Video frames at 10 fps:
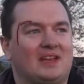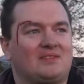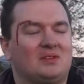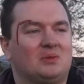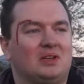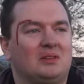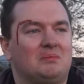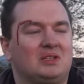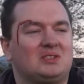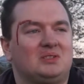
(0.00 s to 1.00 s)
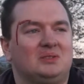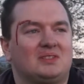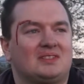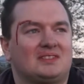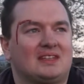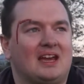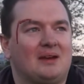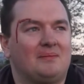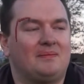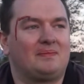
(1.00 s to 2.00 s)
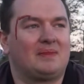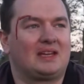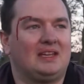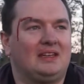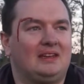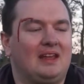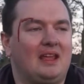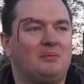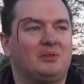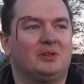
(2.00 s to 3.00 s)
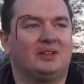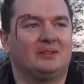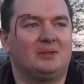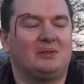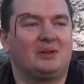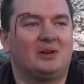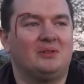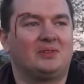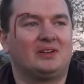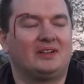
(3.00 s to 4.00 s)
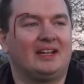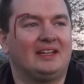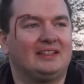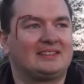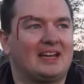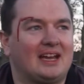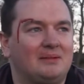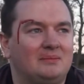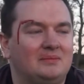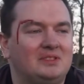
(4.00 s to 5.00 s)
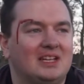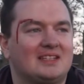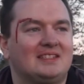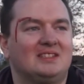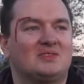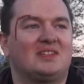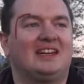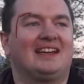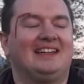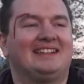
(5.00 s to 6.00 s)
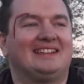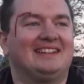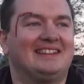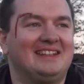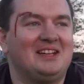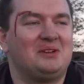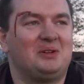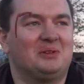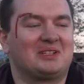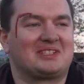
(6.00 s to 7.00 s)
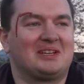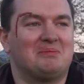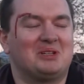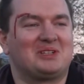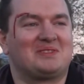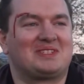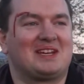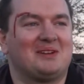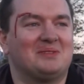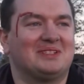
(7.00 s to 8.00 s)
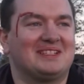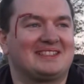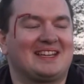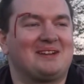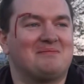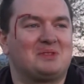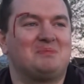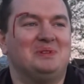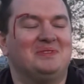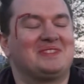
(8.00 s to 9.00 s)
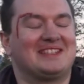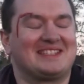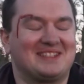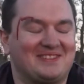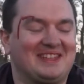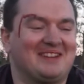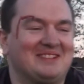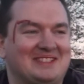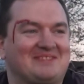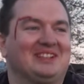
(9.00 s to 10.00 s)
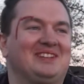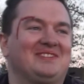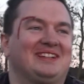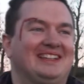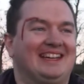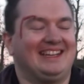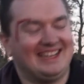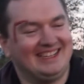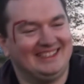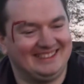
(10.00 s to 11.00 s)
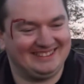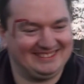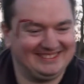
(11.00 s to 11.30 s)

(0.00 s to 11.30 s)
After one of the big shoots back in April, we were over at Jesse's for the night, and we watched a bunch of Star Wars spoofs and stuff, and that was a really fun night.